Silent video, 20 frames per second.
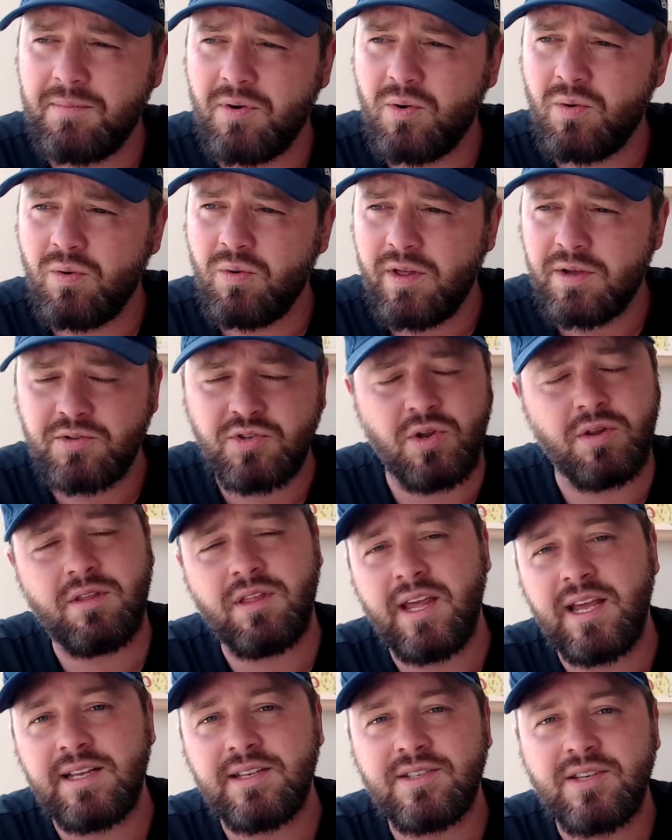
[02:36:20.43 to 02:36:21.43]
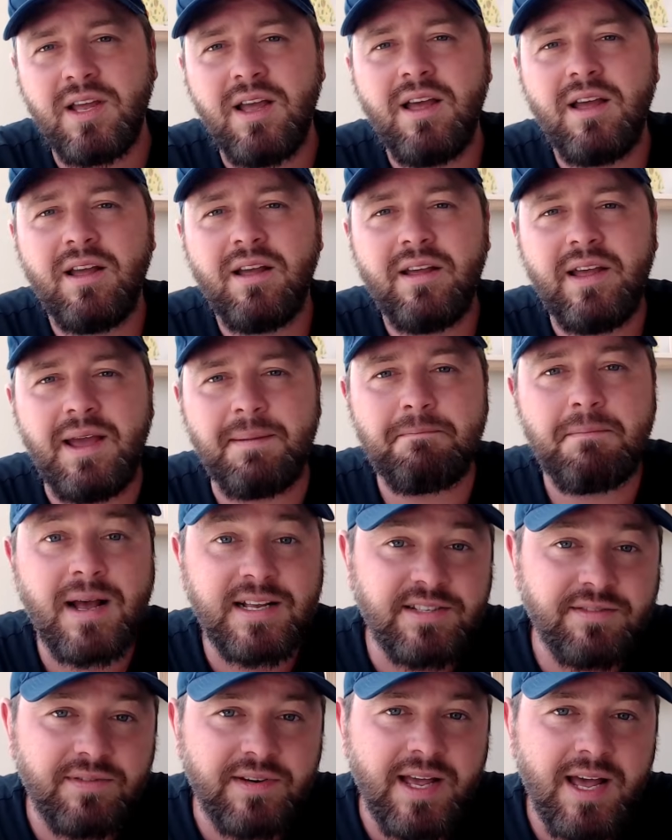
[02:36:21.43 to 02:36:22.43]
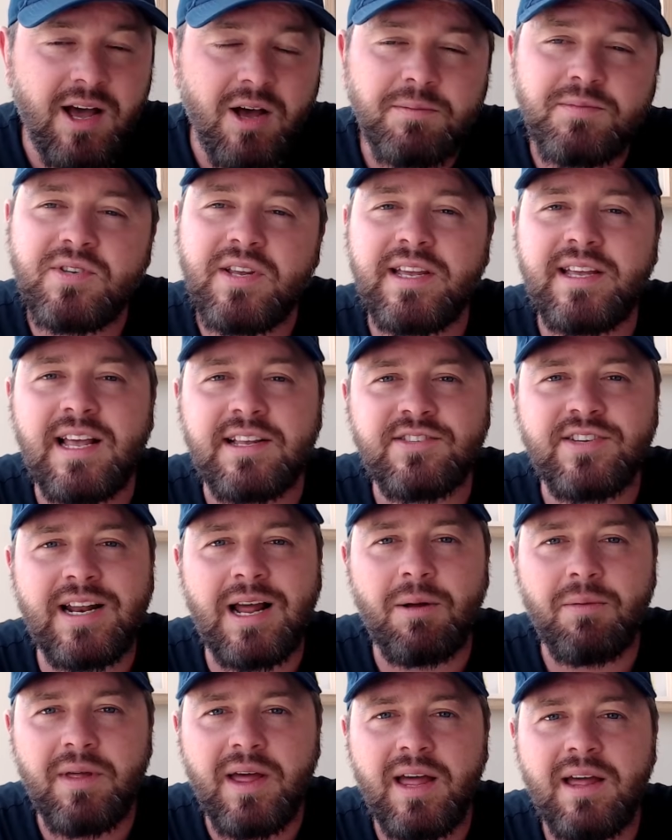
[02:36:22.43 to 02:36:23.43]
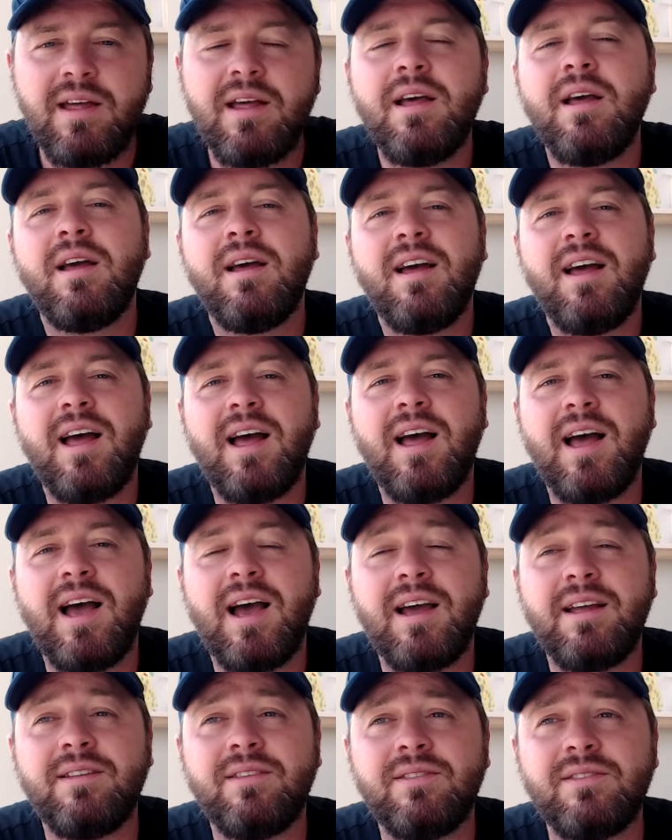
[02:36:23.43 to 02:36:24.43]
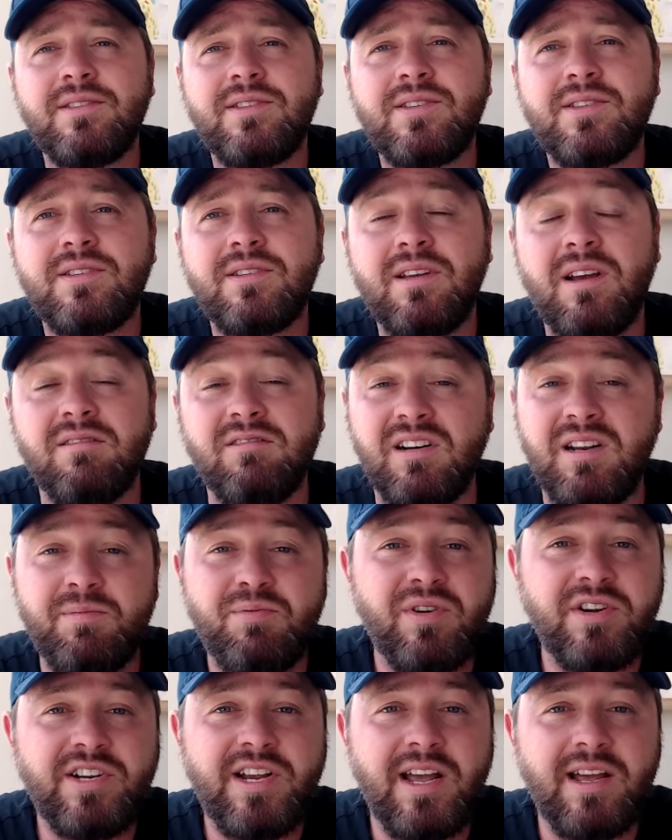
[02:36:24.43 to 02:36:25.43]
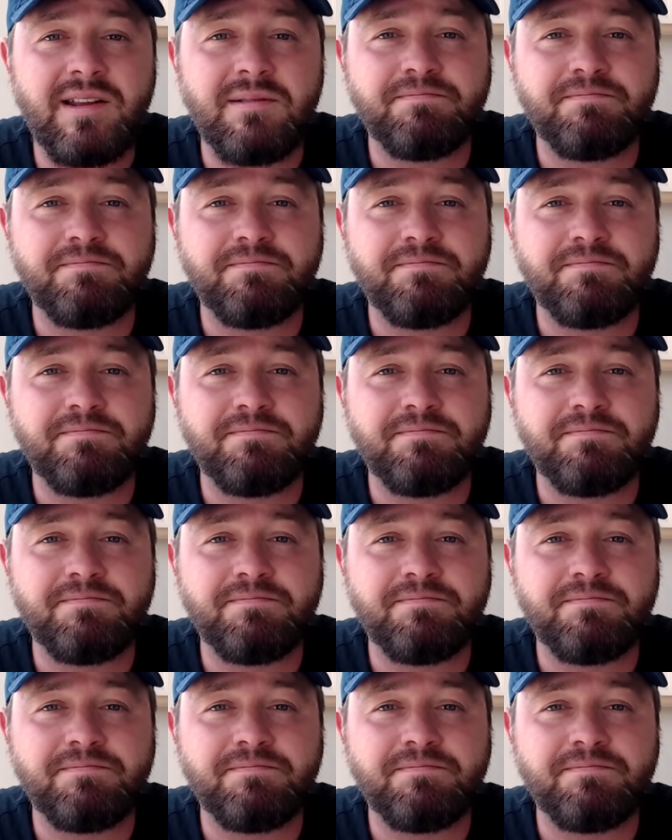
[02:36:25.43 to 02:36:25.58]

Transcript: All those good things. It massively helps. It gets it out there. And I really appreciate it.